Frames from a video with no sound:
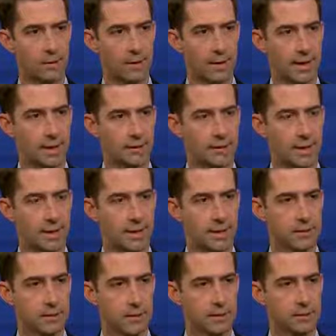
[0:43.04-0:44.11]
in White House
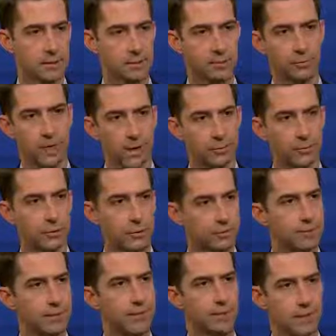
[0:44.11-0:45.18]
meetings, though, so perhaps we shouldn't
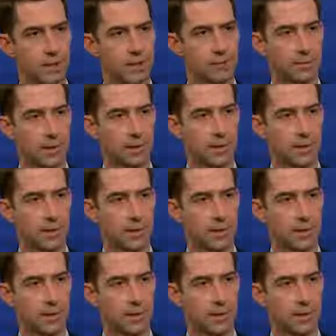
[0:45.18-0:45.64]
be surprised by